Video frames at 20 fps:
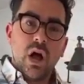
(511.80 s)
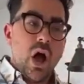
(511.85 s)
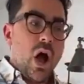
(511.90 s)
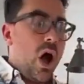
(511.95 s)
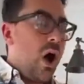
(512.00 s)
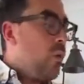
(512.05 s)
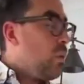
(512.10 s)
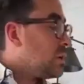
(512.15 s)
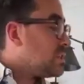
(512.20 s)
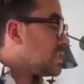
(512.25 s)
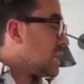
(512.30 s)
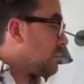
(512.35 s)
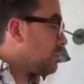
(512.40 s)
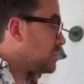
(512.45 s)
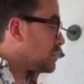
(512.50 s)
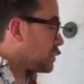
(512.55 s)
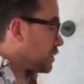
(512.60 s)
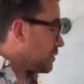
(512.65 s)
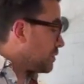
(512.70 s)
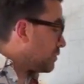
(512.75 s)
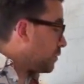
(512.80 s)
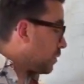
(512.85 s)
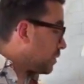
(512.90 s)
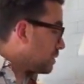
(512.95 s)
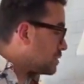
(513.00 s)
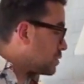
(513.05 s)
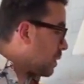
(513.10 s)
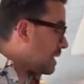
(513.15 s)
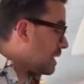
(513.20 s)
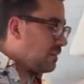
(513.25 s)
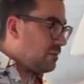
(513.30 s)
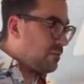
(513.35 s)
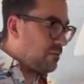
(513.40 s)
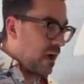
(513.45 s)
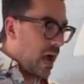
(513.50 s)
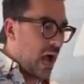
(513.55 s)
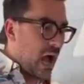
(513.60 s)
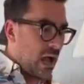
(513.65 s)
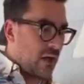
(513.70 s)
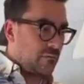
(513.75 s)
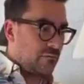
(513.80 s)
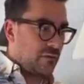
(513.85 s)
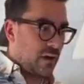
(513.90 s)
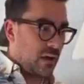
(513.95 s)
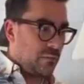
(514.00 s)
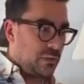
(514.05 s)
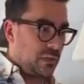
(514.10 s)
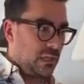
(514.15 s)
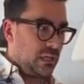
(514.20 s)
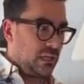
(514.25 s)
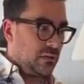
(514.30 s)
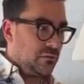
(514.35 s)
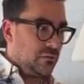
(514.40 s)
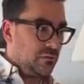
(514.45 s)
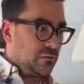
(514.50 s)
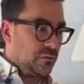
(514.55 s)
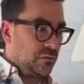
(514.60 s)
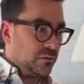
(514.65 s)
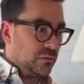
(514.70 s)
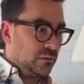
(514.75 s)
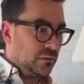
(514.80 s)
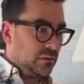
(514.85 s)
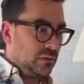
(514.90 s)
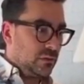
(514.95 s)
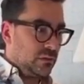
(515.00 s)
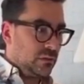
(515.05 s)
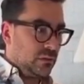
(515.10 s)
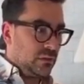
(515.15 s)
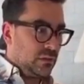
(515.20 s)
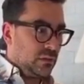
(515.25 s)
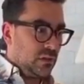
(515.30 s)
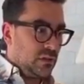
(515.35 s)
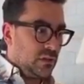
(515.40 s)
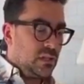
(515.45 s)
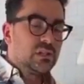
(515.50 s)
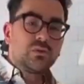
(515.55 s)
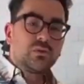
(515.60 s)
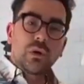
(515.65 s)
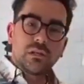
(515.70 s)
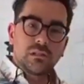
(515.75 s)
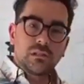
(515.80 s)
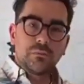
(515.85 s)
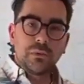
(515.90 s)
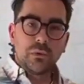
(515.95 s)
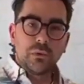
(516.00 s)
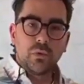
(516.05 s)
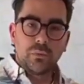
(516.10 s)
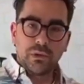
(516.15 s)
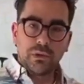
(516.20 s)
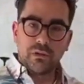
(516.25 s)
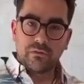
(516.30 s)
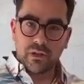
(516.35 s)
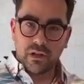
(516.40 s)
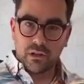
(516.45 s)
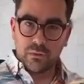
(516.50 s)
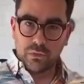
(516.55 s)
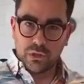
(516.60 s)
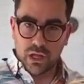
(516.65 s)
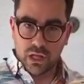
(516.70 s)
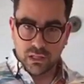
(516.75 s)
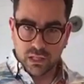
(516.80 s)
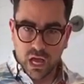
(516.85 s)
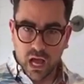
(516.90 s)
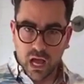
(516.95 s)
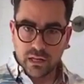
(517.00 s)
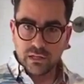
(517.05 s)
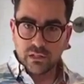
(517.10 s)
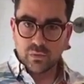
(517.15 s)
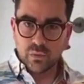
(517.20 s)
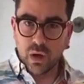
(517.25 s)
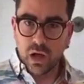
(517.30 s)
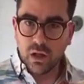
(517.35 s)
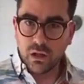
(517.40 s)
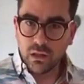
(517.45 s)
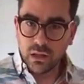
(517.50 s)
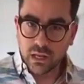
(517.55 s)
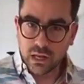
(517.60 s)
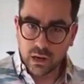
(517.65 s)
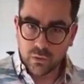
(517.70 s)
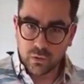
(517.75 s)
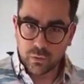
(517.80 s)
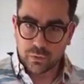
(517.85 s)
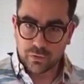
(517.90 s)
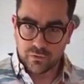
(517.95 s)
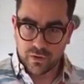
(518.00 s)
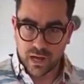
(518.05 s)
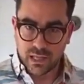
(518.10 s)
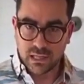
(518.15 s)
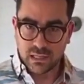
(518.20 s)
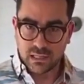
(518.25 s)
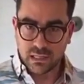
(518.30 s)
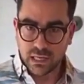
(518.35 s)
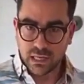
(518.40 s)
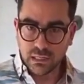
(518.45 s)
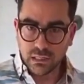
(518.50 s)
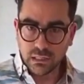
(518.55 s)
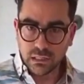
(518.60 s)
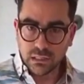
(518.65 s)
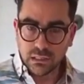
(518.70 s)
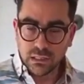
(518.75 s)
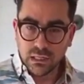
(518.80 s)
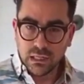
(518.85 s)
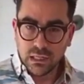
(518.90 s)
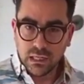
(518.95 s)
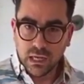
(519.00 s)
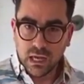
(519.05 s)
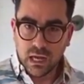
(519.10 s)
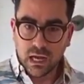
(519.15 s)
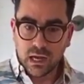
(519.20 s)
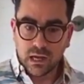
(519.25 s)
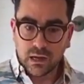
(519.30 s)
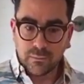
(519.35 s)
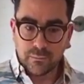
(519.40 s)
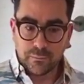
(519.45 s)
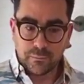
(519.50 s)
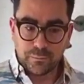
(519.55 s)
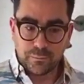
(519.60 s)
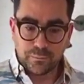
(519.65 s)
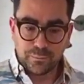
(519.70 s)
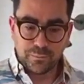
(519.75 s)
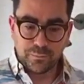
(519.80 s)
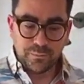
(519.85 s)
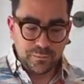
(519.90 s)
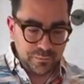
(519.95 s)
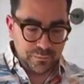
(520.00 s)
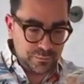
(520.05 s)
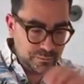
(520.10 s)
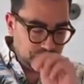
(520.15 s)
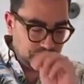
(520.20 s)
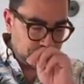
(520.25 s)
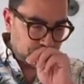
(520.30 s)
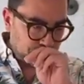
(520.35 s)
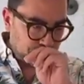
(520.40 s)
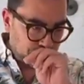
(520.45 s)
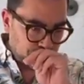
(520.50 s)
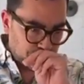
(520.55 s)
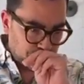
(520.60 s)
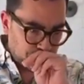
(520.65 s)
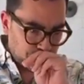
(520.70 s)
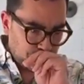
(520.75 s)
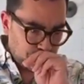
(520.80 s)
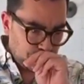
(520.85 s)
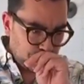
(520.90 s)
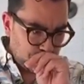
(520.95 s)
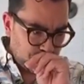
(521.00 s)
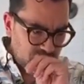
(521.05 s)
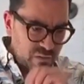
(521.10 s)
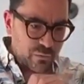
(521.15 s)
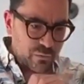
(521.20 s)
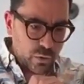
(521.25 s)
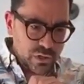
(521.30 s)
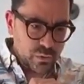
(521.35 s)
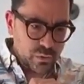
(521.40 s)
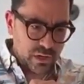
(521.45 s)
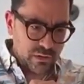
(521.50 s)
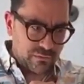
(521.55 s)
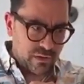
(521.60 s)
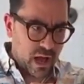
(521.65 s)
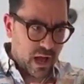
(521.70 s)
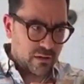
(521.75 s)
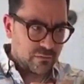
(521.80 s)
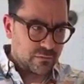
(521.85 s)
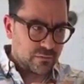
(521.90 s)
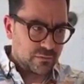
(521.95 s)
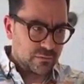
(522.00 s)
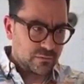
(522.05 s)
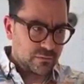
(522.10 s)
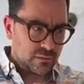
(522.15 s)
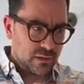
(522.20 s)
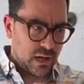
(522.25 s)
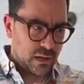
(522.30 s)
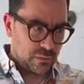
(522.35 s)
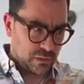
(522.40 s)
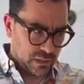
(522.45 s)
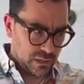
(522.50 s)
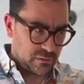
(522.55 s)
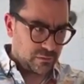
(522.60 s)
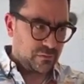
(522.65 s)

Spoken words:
Oh, what temperature? 425, I believe. This recipe will be available online as well, and I will provide the link. 425. I believe.